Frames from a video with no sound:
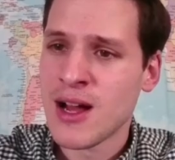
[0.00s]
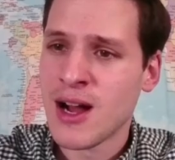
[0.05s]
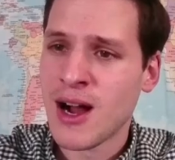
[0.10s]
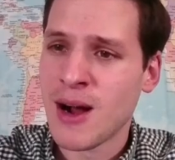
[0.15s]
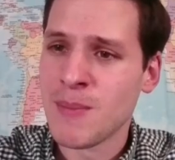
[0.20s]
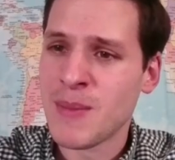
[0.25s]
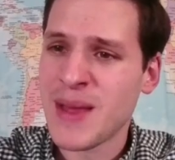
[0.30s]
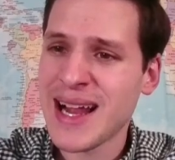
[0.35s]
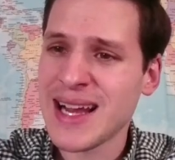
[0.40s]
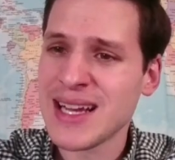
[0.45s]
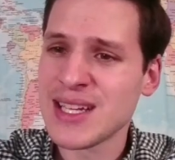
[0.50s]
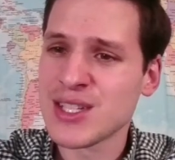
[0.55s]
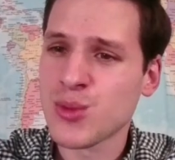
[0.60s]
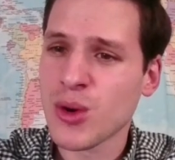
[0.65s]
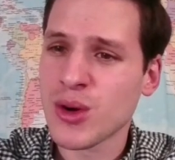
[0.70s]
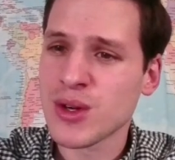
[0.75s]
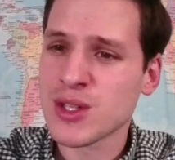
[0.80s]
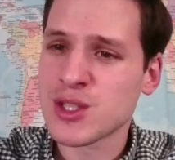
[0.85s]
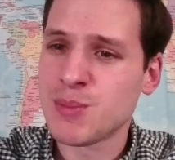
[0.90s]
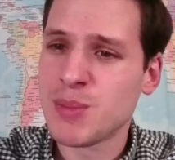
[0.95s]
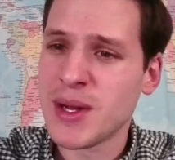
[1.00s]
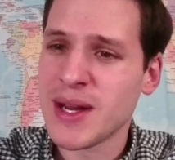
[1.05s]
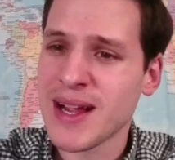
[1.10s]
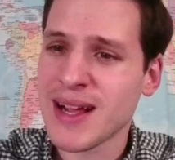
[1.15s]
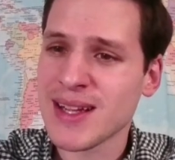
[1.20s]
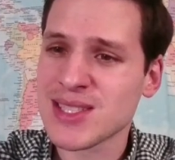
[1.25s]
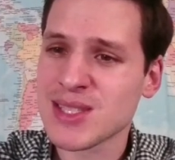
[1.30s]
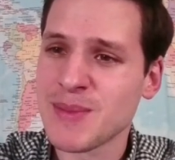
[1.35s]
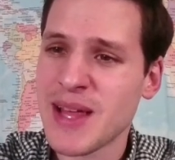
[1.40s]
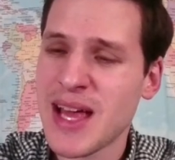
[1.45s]
That is where it's
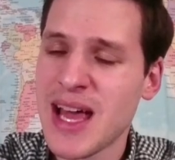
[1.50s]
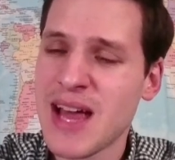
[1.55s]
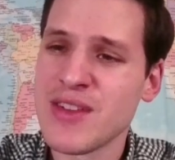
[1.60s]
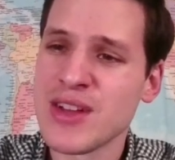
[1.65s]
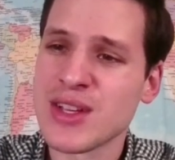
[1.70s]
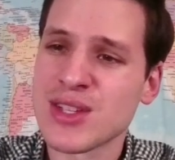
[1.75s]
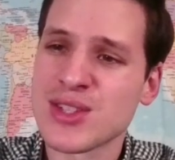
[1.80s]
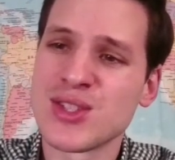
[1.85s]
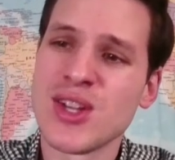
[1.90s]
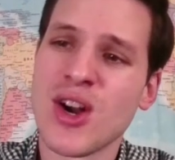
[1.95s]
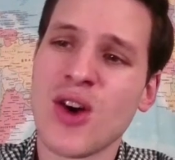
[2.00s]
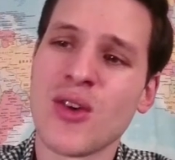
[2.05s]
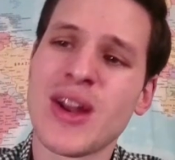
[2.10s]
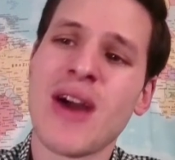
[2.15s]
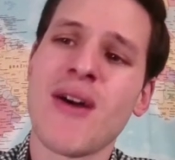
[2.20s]
spitting out some of the heaviest snow.